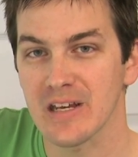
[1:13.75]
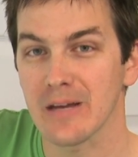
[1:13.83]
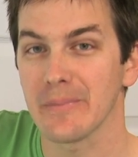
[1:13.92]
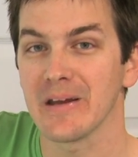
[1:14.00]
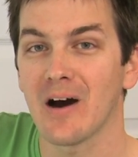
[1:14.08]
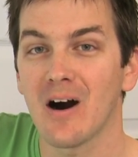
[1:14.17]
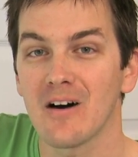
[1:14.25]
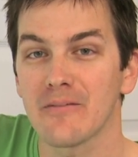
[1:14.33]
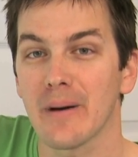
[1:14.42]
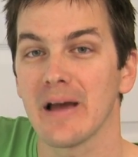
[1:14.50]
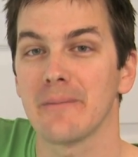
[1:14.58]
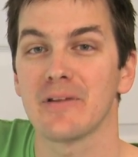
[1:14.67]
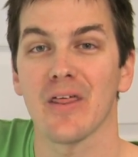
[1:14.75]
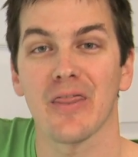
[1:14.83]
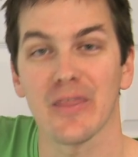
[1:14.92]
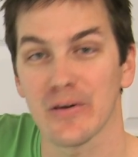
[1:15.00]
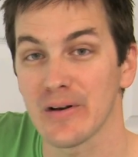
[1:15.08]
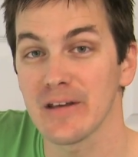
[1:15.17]
it can be off by up to
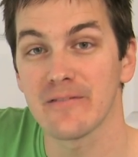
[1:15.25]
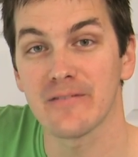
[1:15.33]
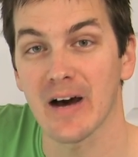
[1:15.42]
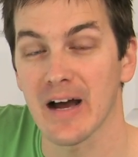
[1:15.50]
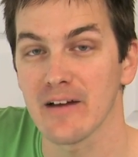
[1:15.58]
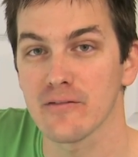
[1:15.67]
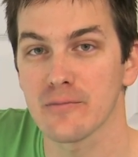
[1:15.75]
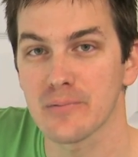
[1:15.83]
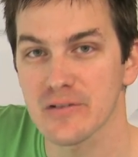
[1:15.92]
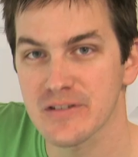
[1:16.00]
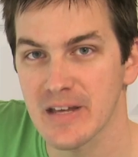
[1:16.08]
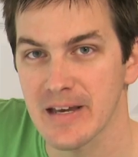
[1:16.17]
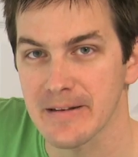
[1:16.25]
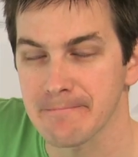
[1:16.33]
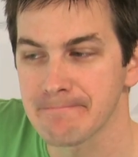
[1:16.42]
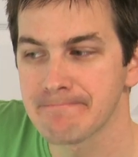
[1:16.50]
35%.